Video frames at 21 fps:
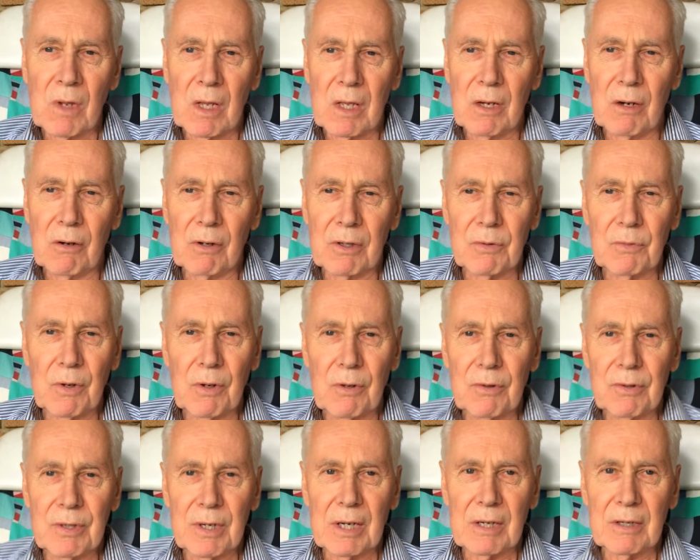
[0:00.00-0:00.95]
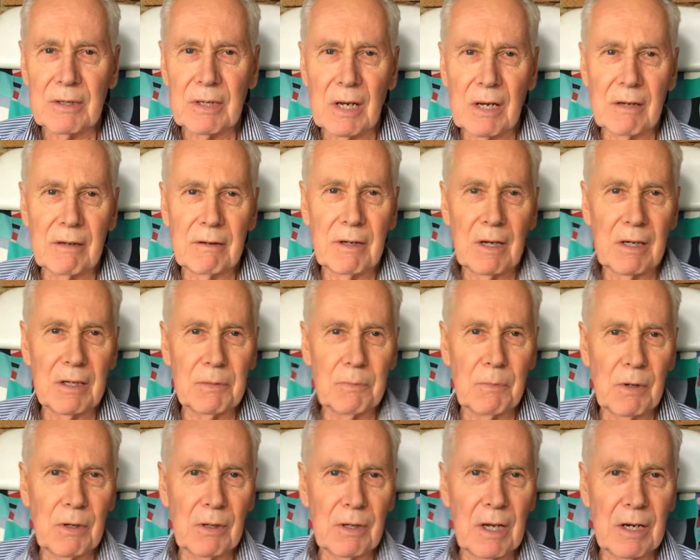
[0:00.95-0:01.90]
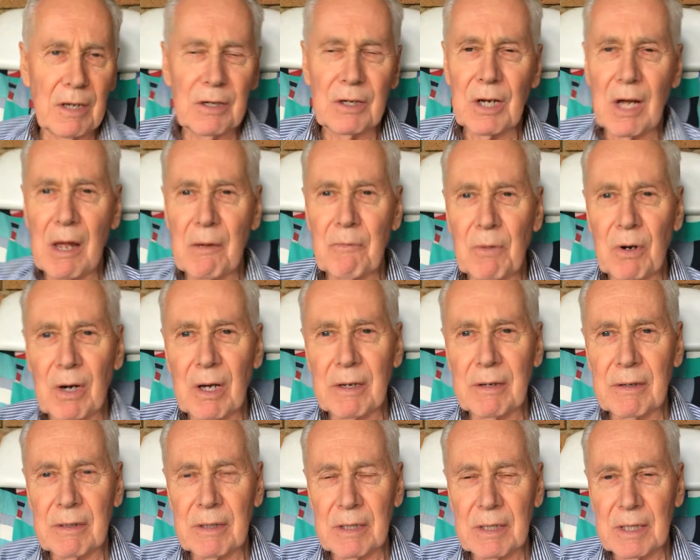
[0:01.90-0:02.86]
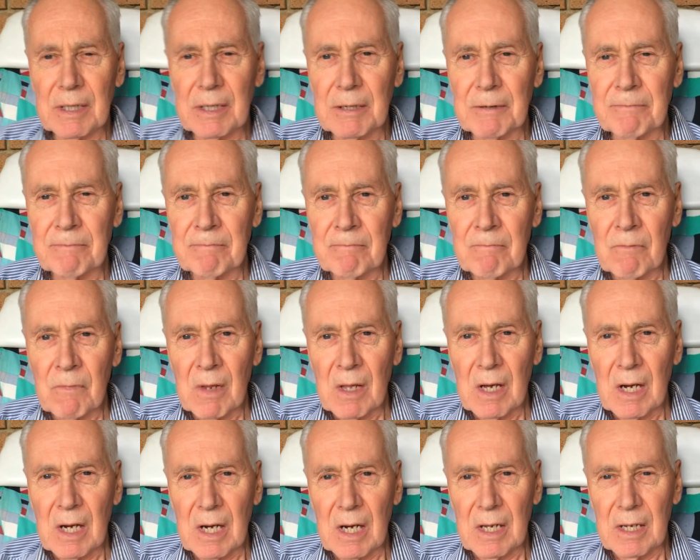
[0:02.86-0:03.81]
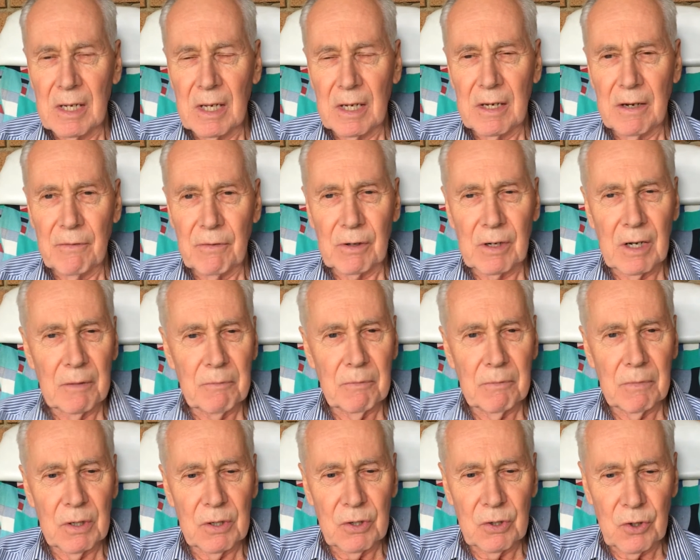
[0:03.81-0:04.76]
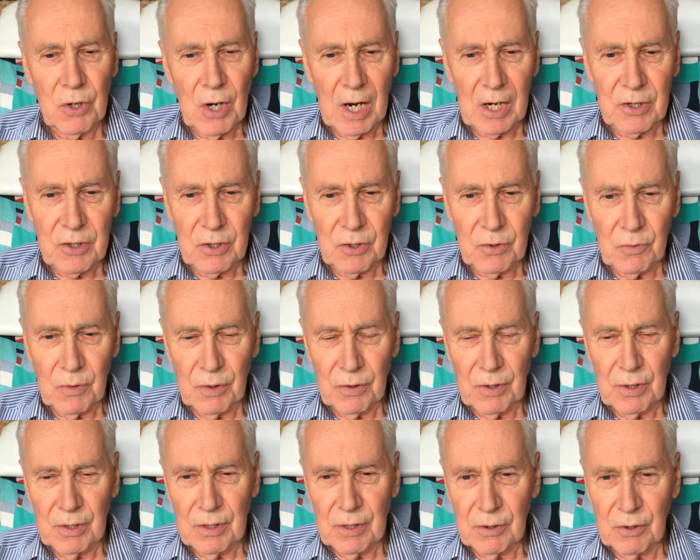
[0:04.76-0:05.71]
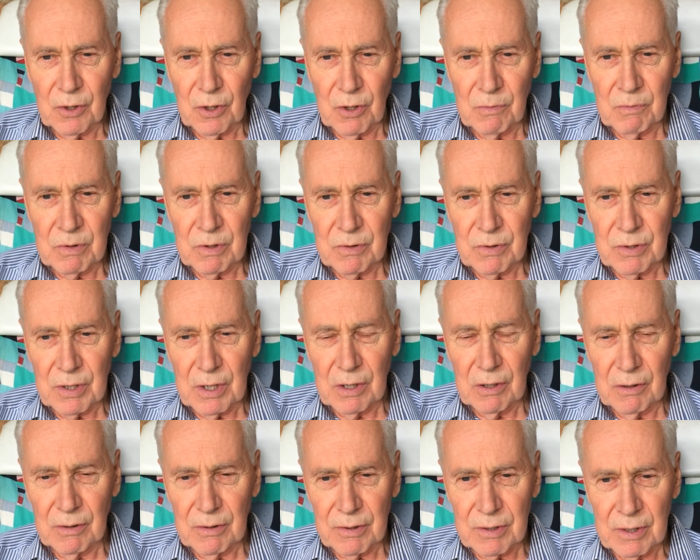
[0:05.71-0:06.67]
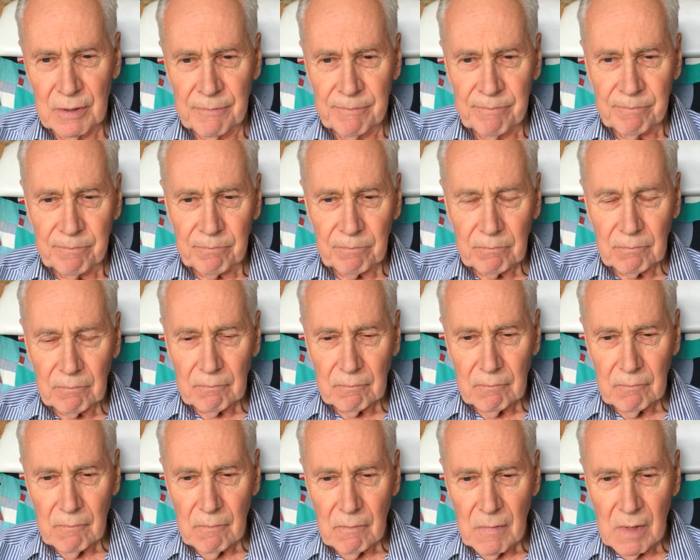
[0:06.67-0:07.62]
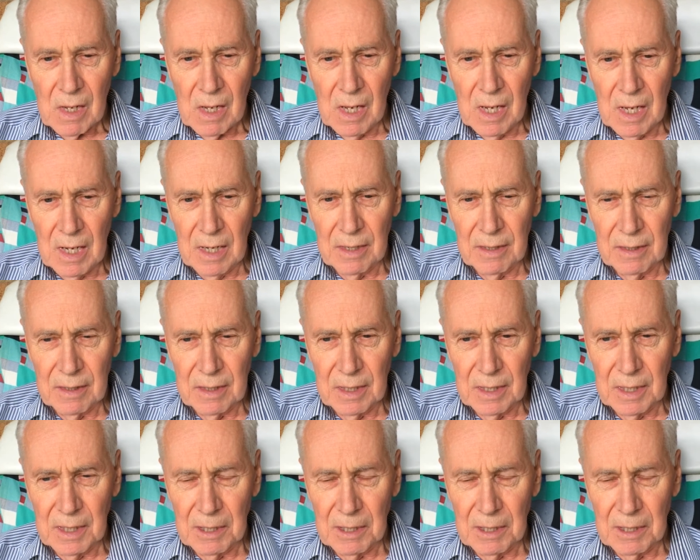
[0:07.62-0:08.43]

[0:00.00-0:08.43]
you know, it's one of those things I spent a lot of time on. I never got much traction with it in terms of sales, and